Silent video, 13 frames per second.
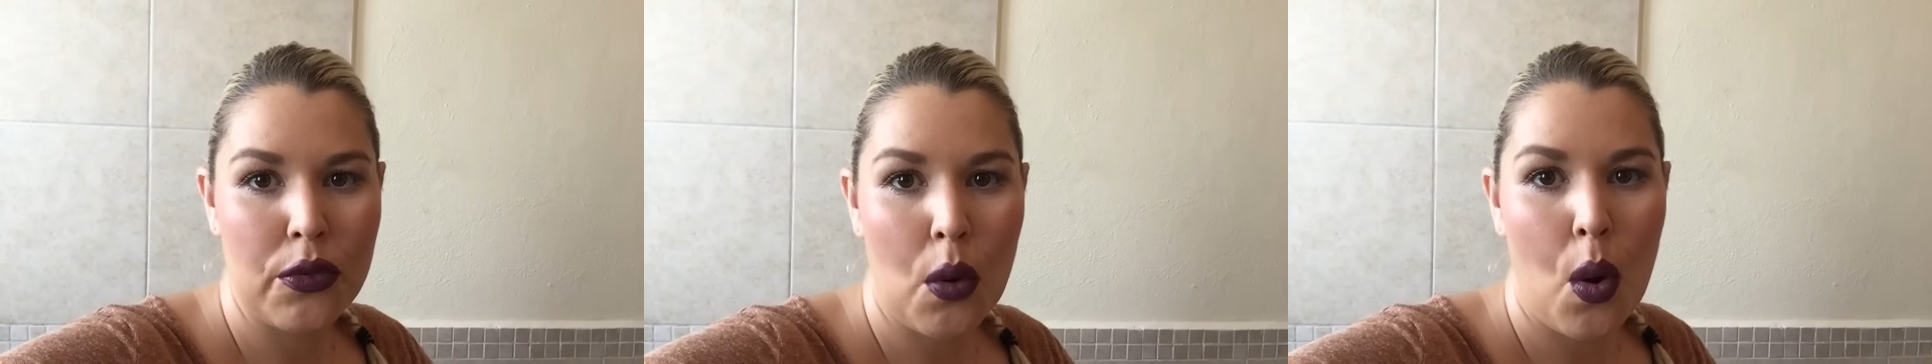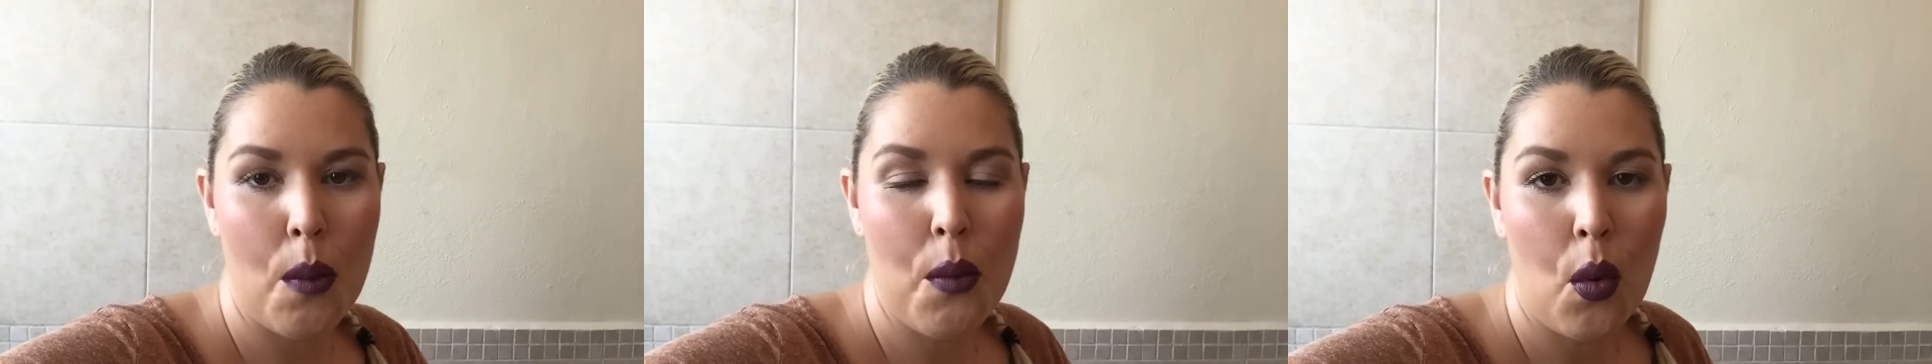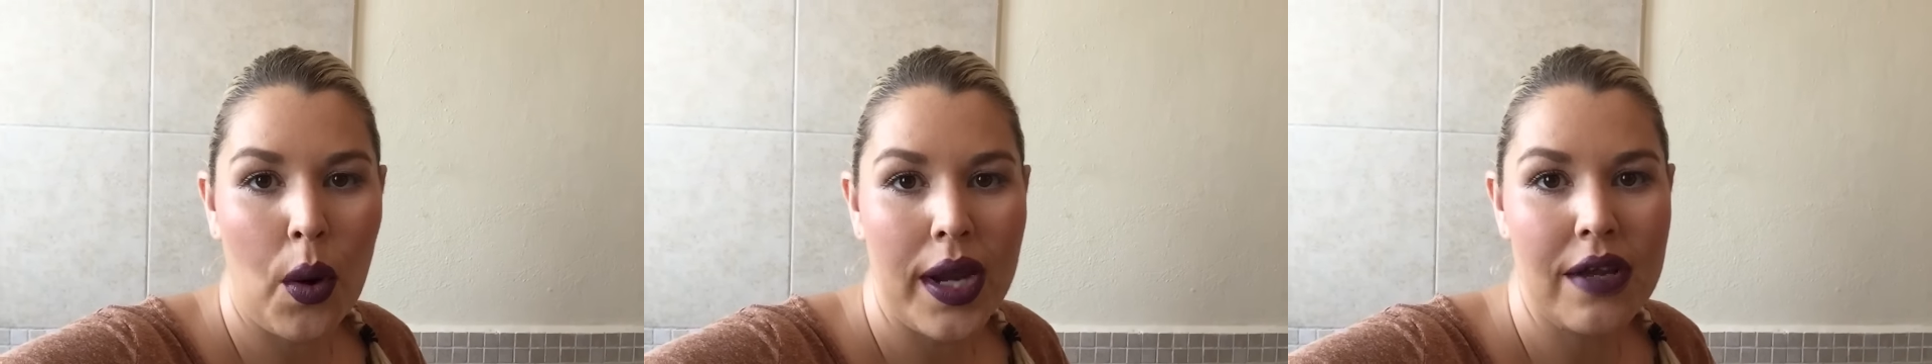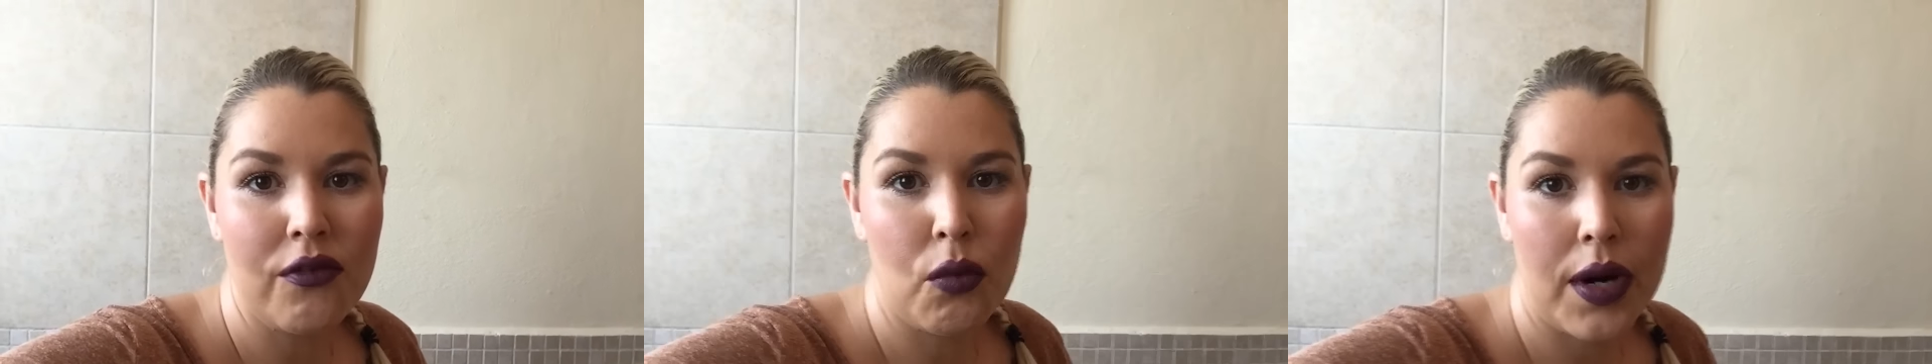the whole
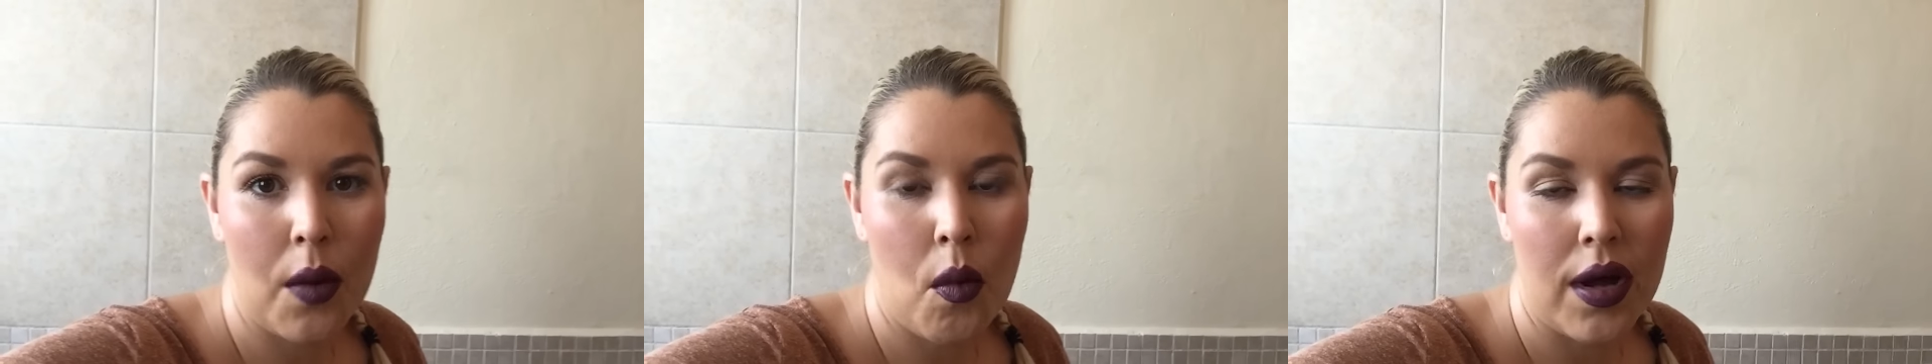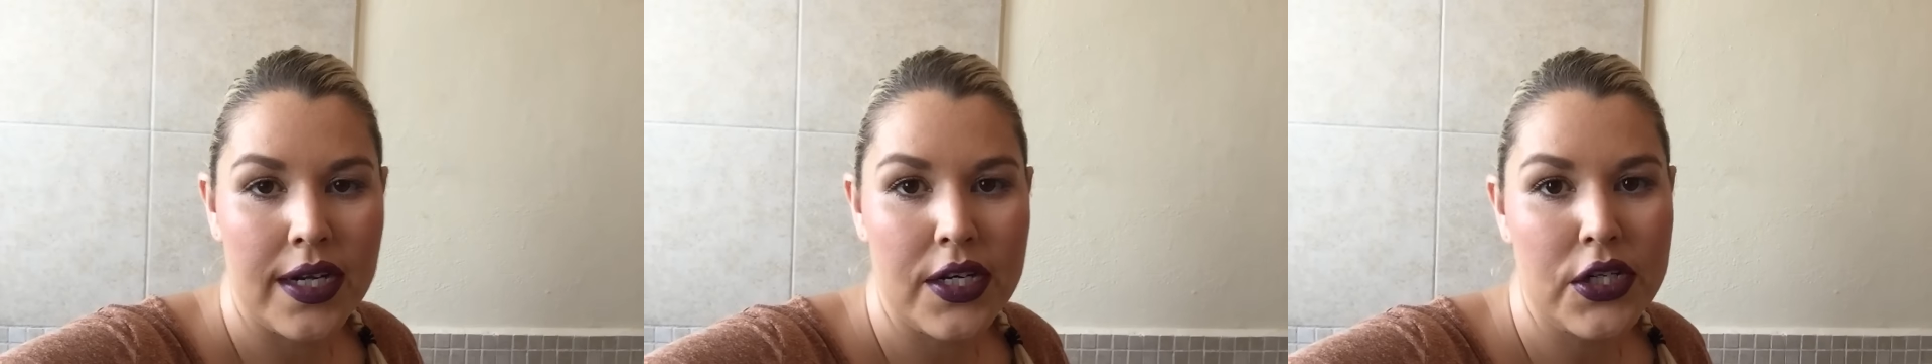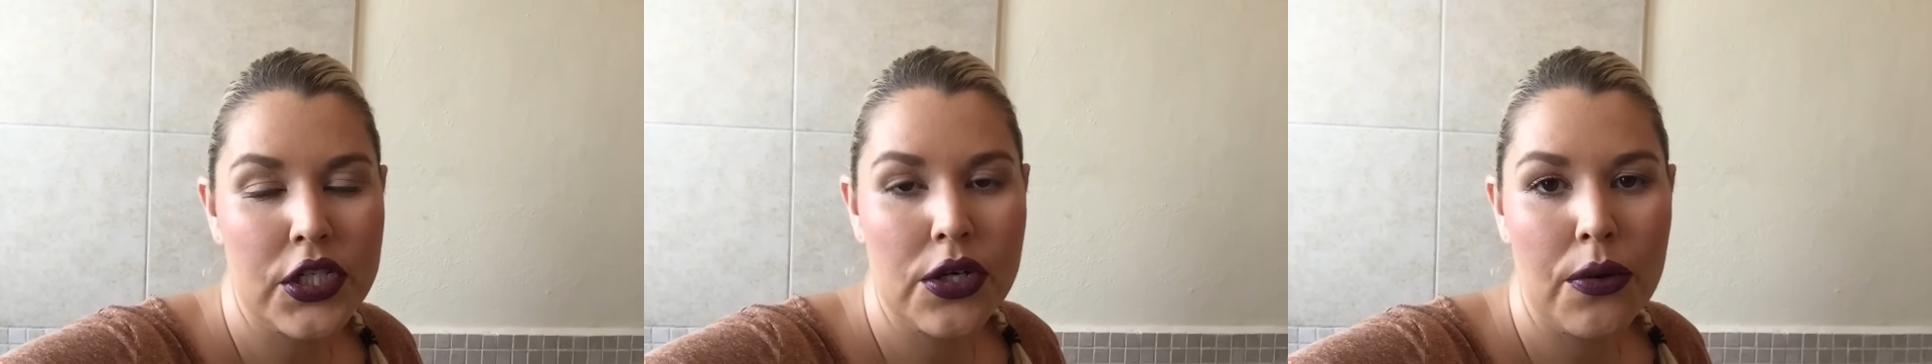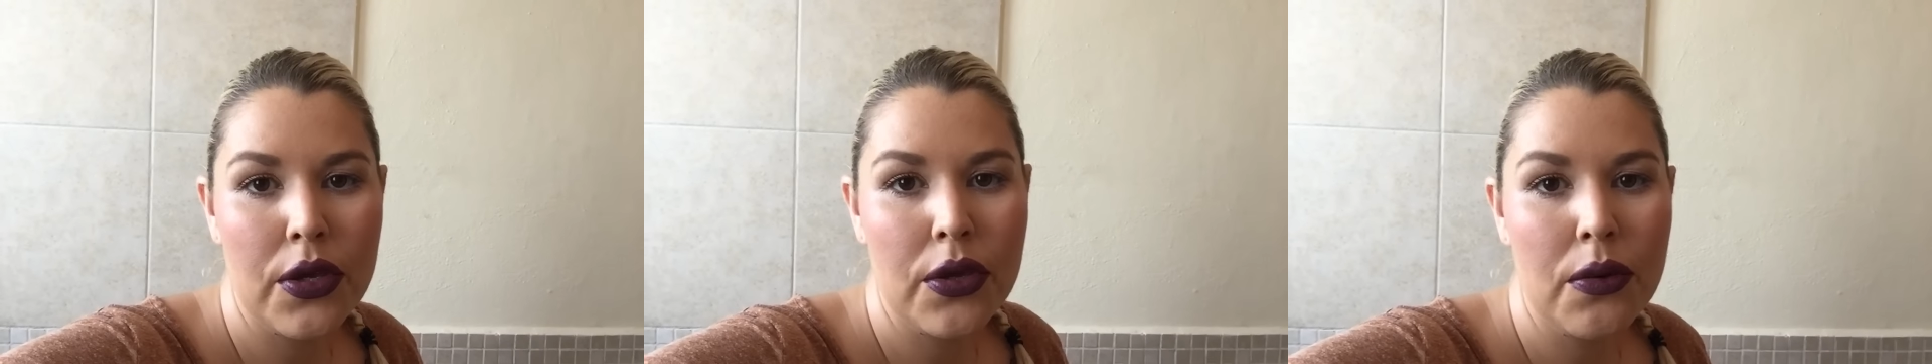point of what I wanted to
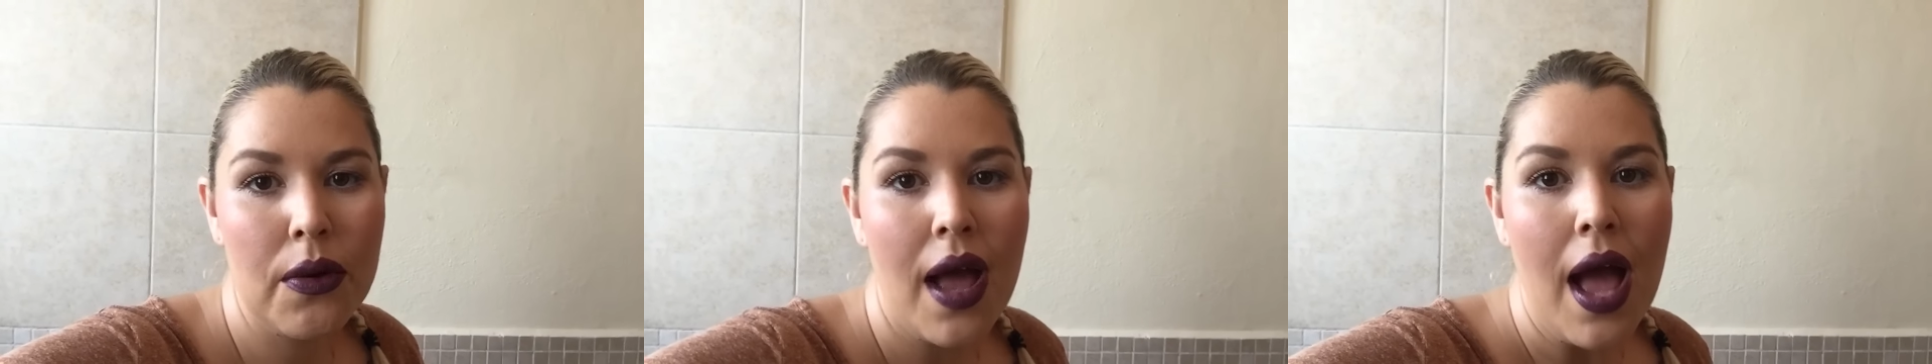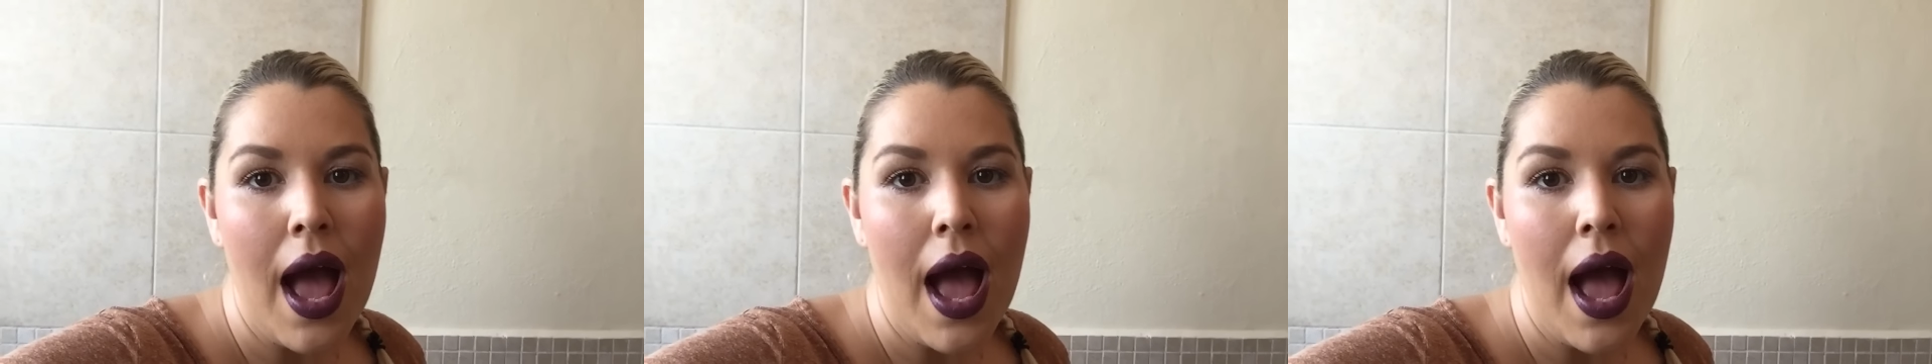show you,